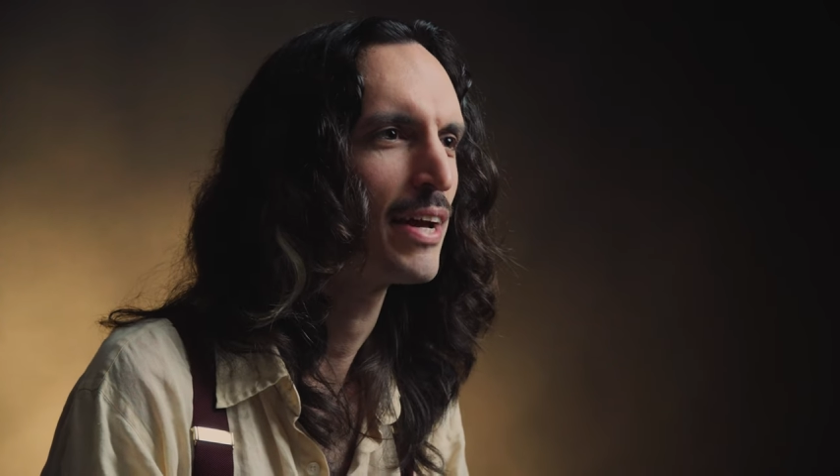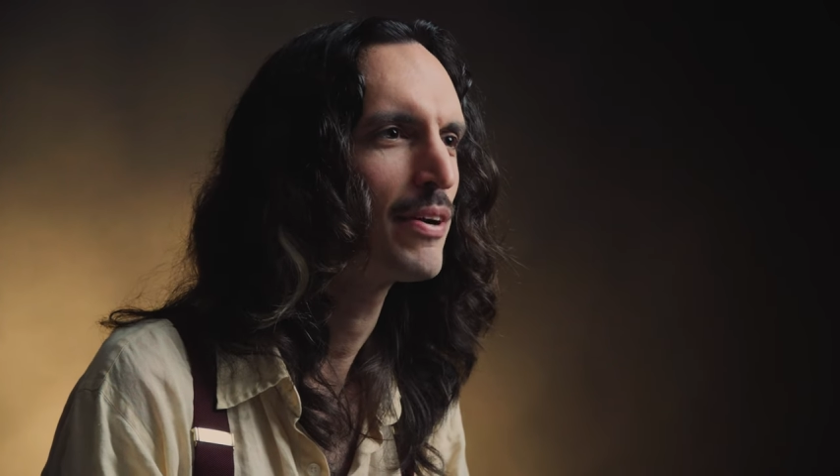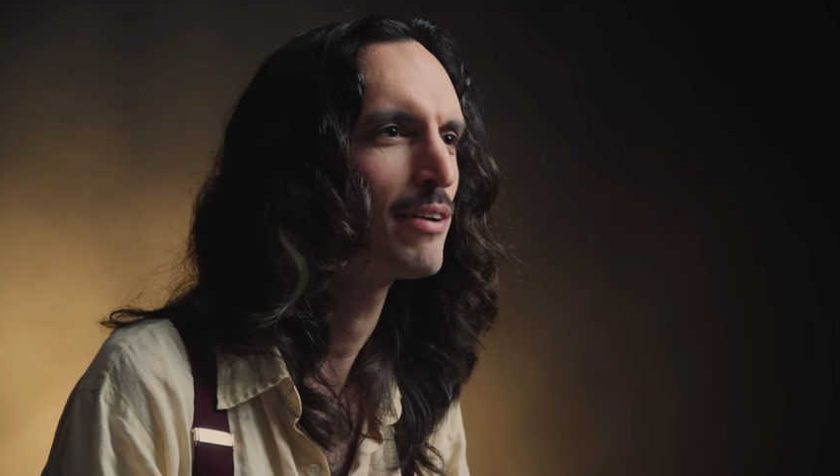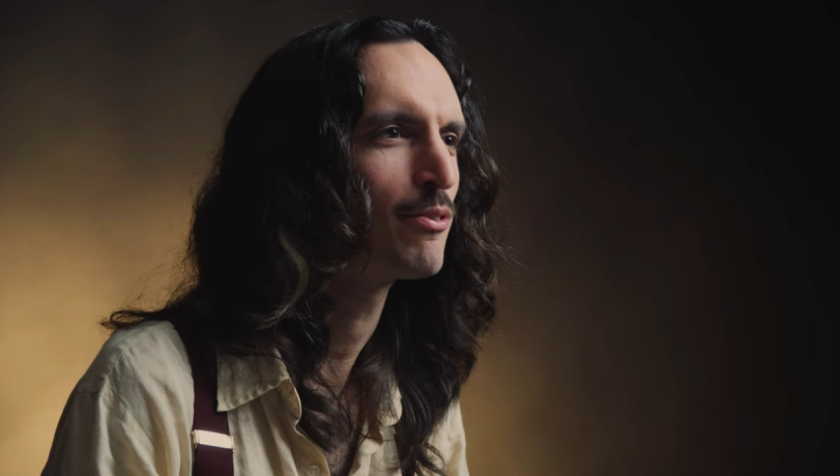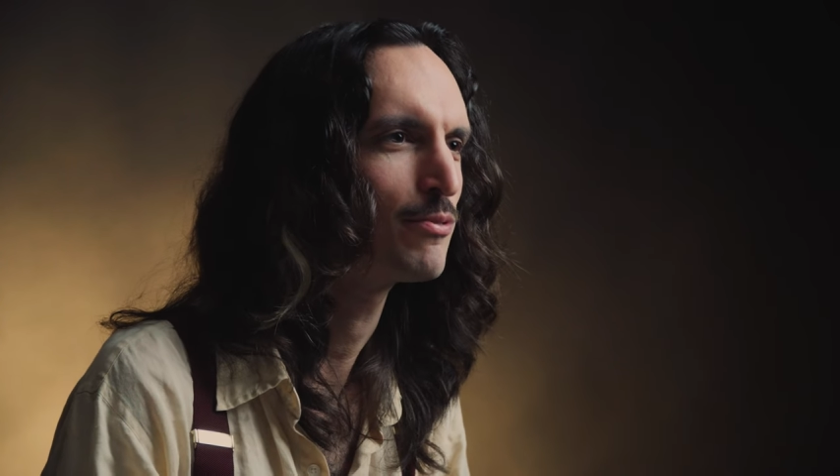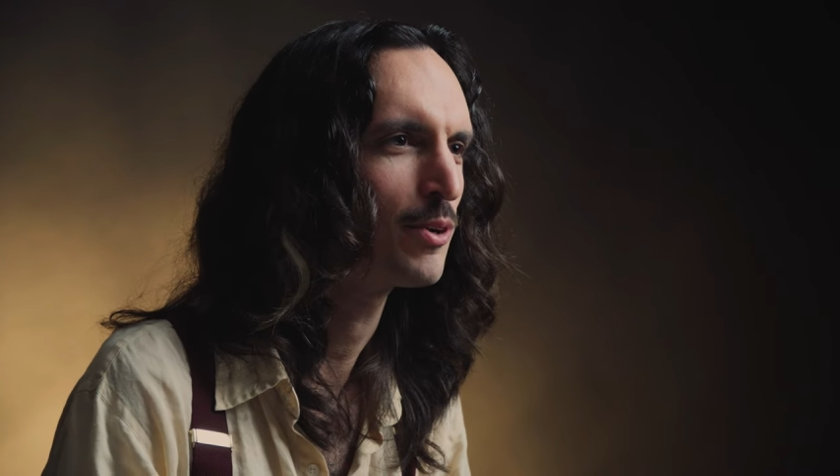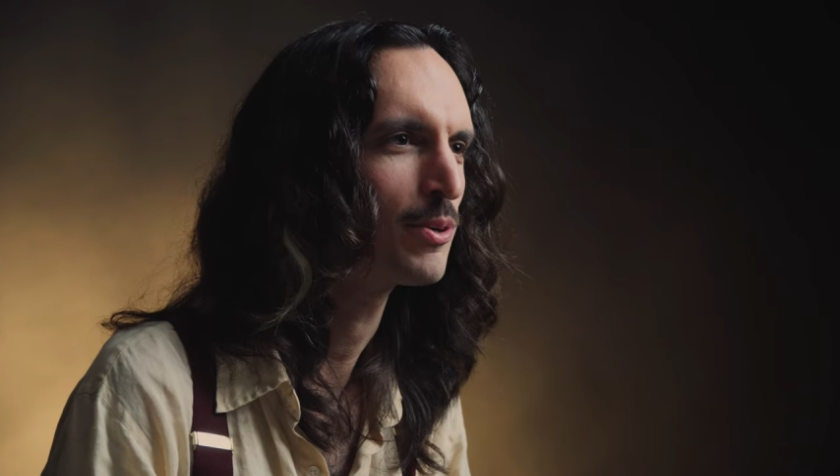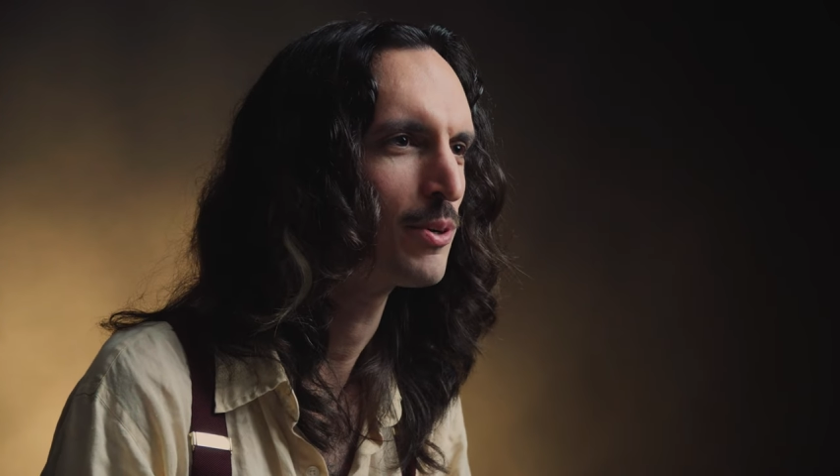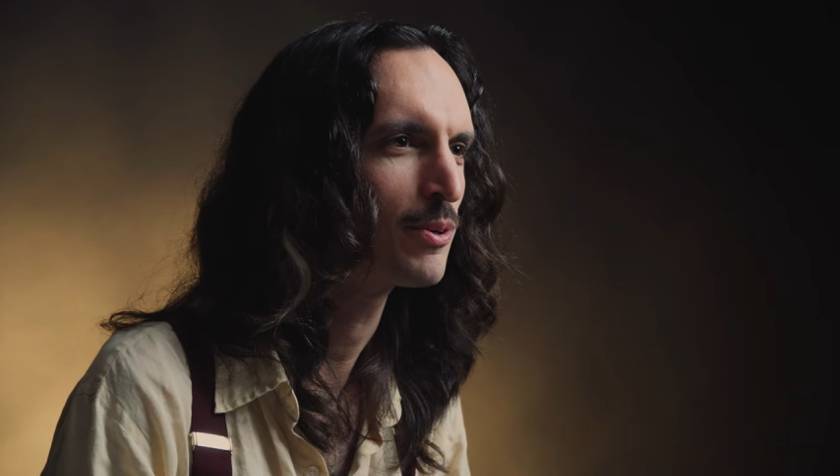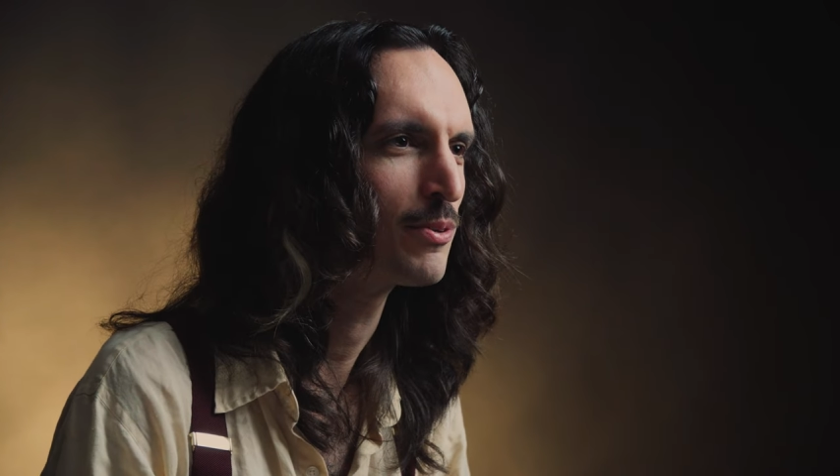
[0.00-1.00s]
now I have a
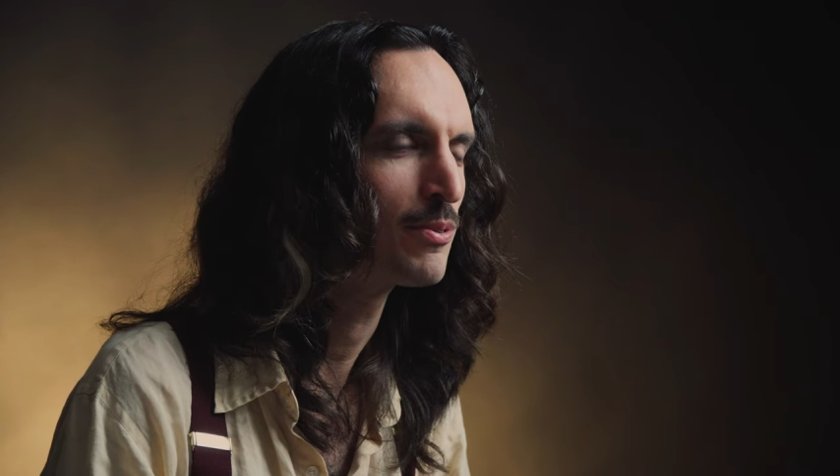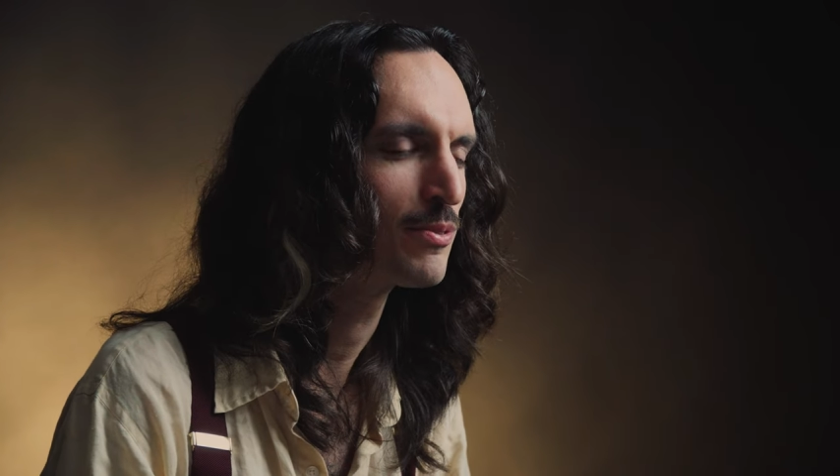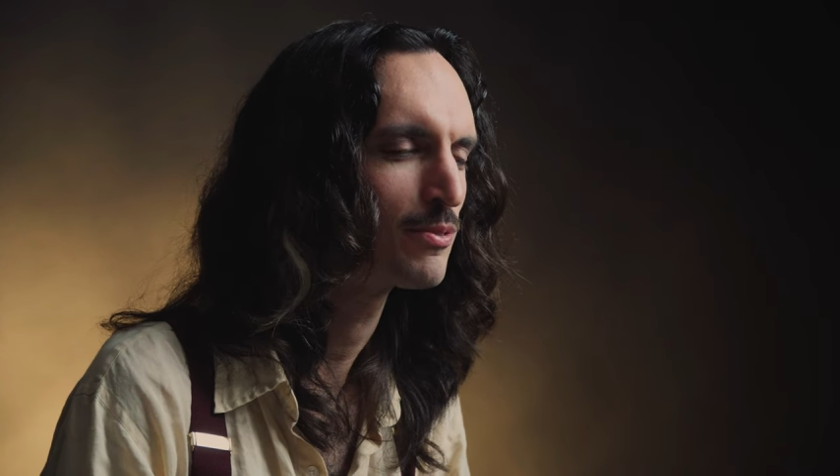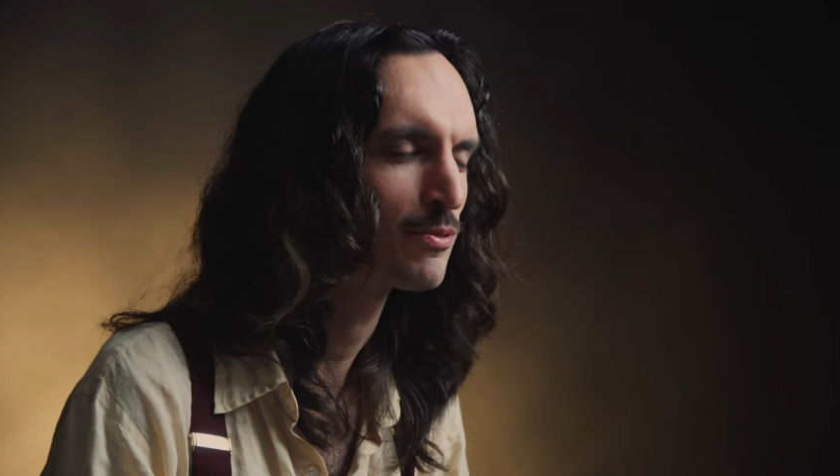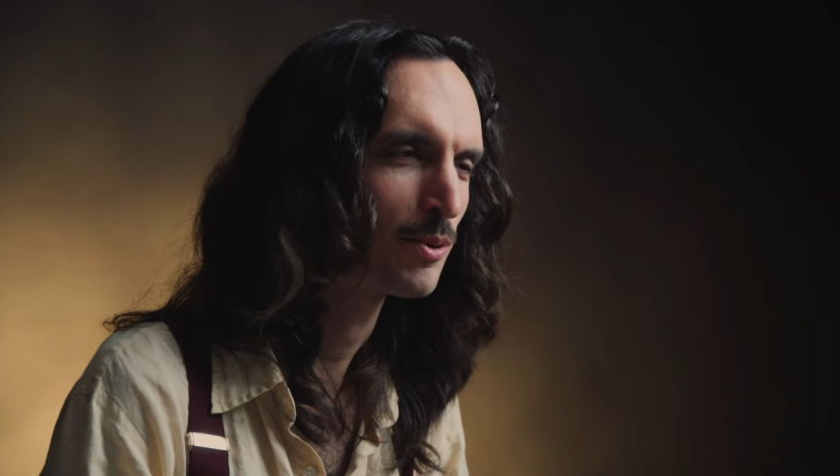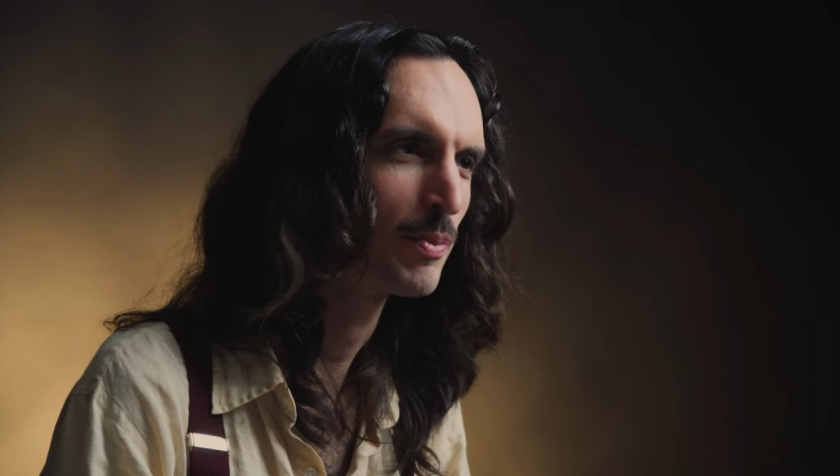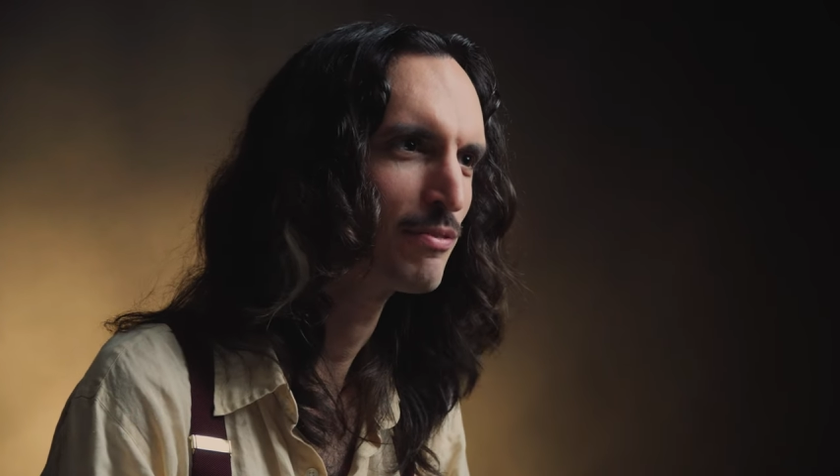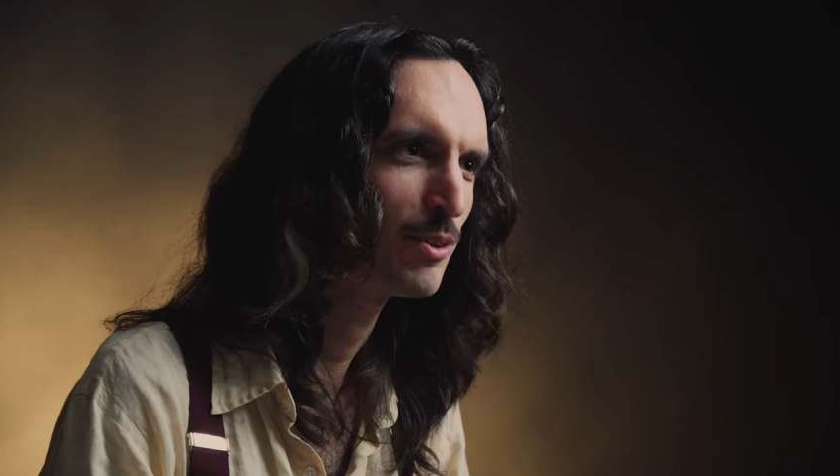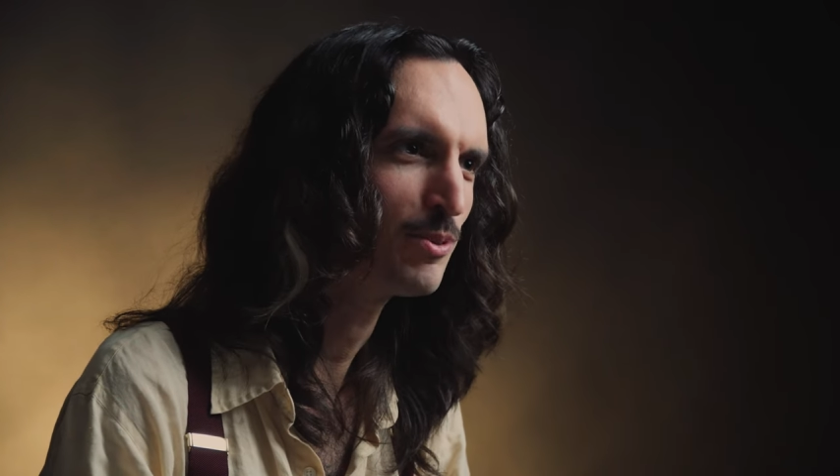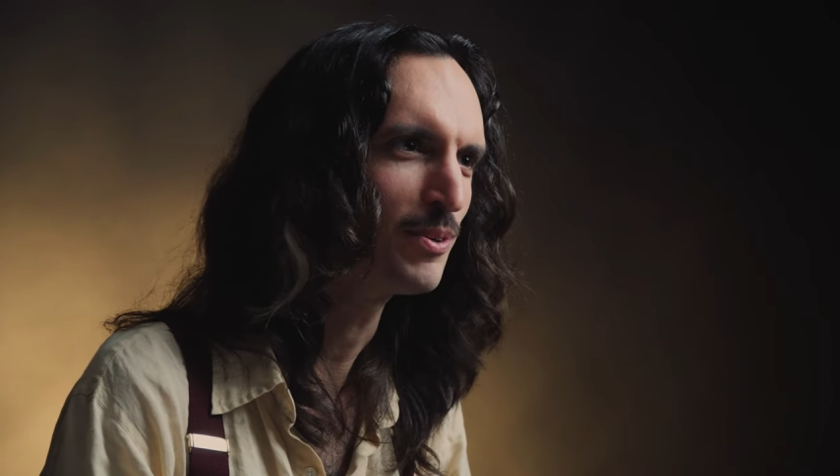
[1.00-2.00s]
photo for
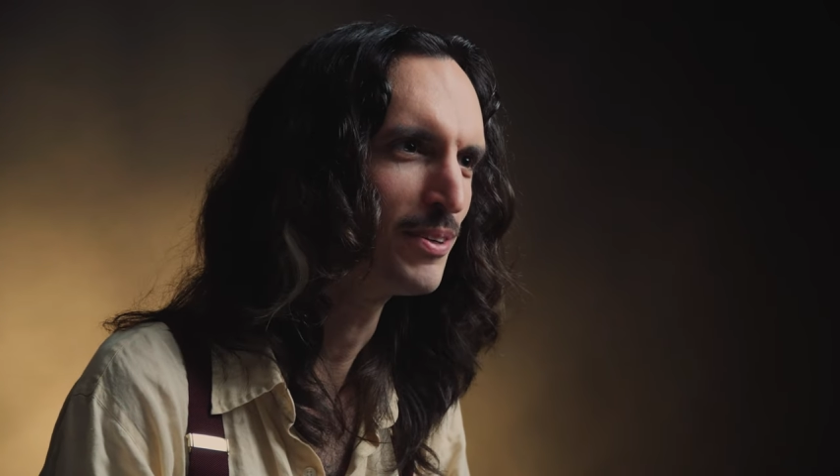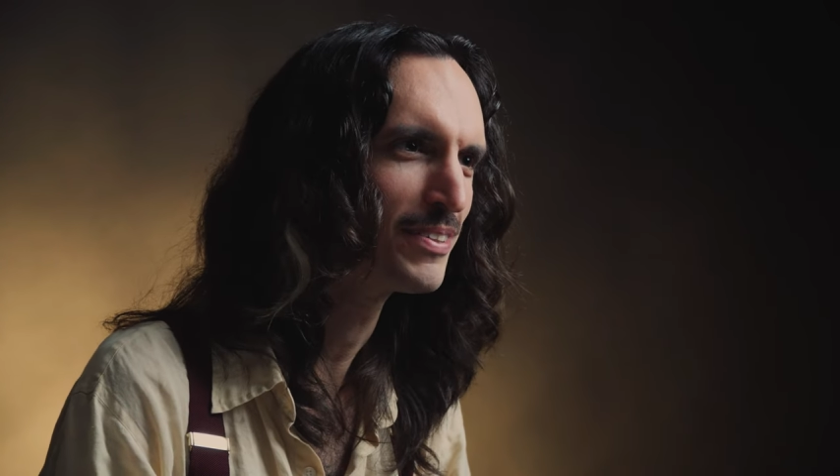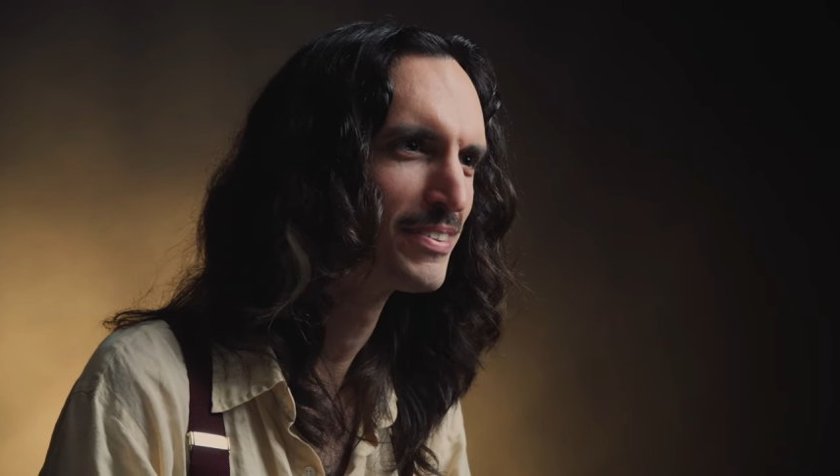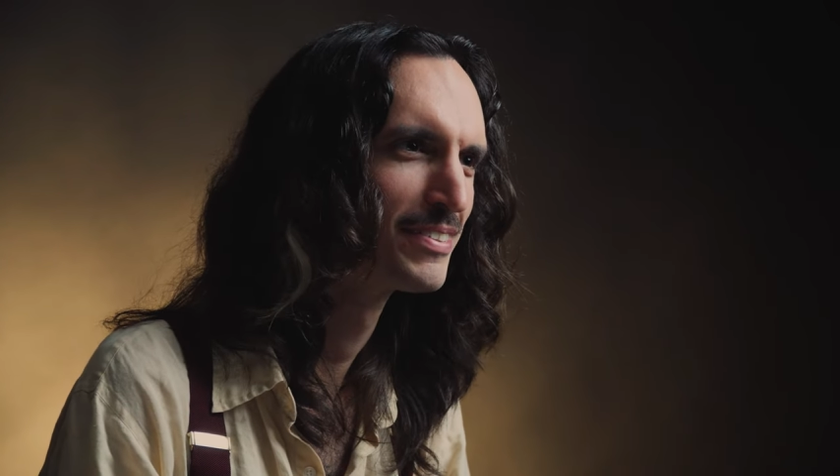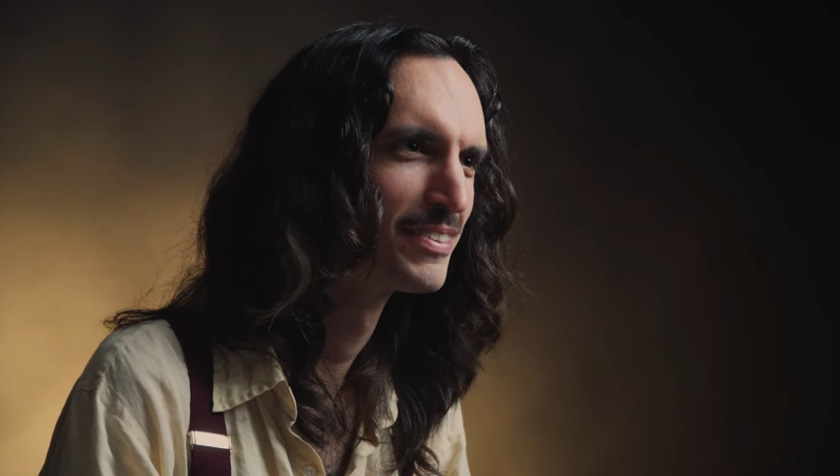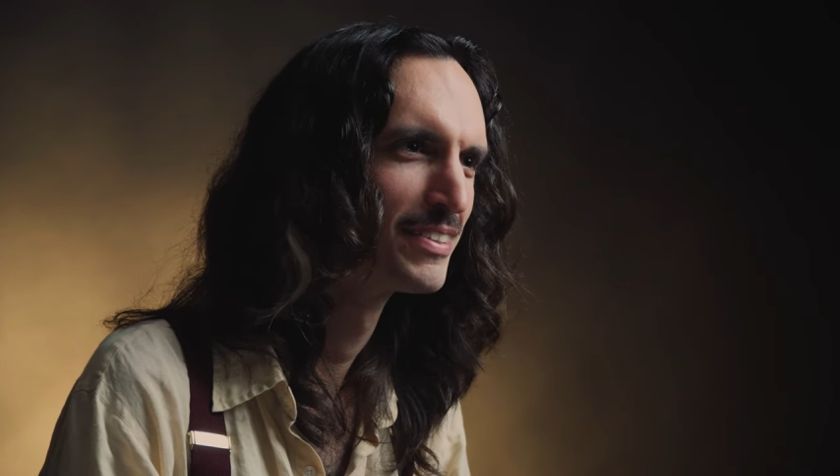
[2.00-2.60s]
my funeral.